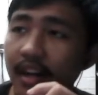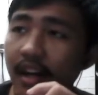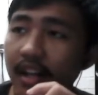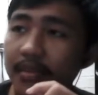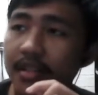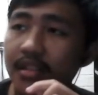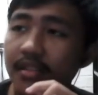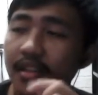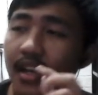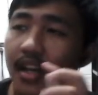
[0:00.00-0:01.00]
I'll be seeing
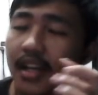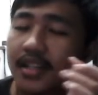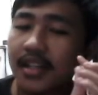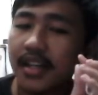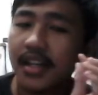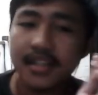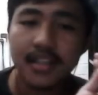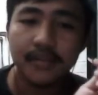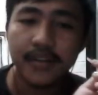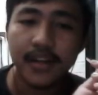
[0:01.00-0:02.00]
you guys in the next
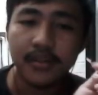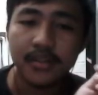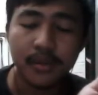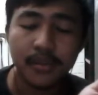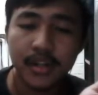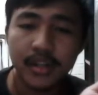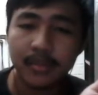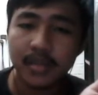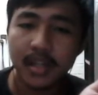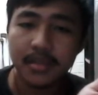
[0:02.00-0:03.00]
uh, video. Don't worry,
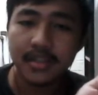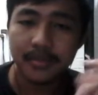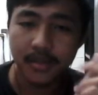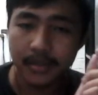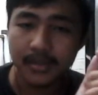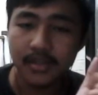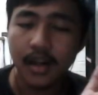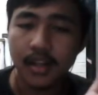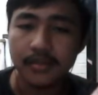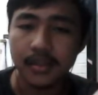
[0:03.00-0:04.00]
I'm gonna be subscribing to
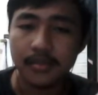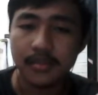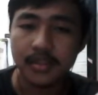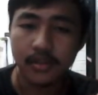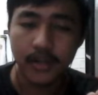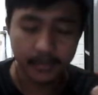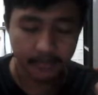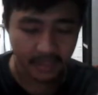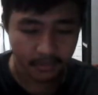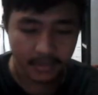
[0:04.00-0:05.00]
all of them, so I'm
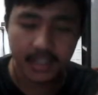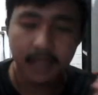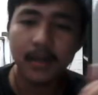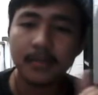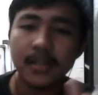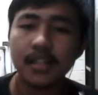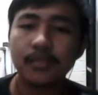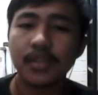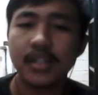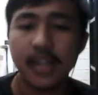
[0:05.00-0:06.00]
gonna be keep updated
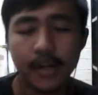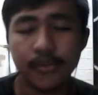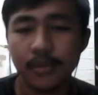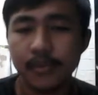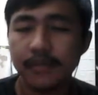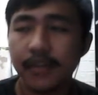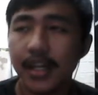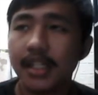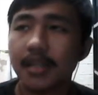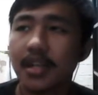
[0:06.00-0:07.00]
with their RWBY fan
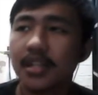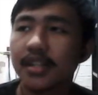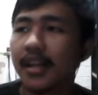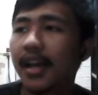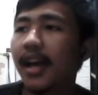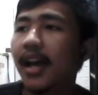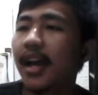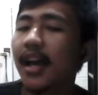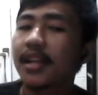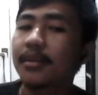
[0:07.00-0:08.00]
animation.
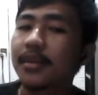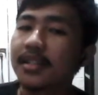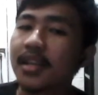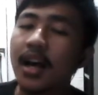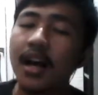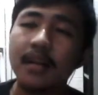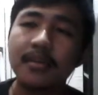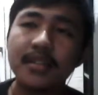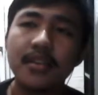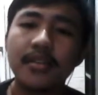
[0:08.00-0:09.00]
Anyways, I'll be
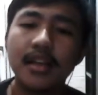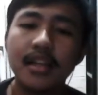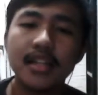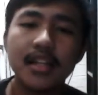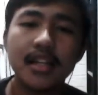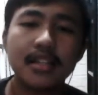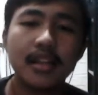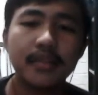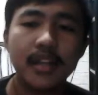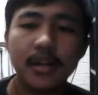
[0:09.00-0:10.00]
seeing you guys in the next uh,
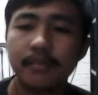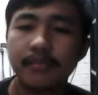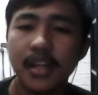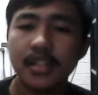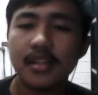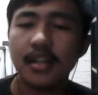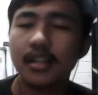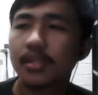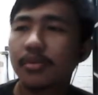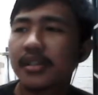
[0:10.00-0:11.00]
video. I just said
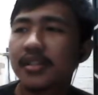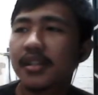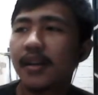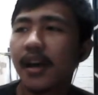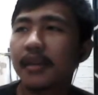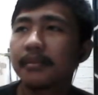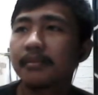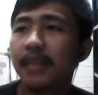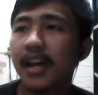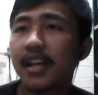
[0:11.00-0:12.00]
that twice, didn't I?
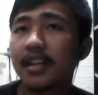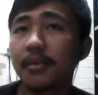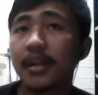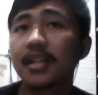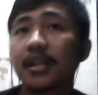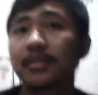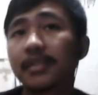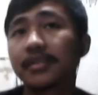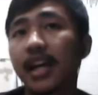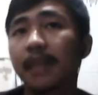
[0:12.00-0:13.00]
Anyways, I don't give
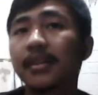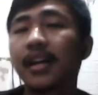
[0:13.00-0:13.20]
a damn.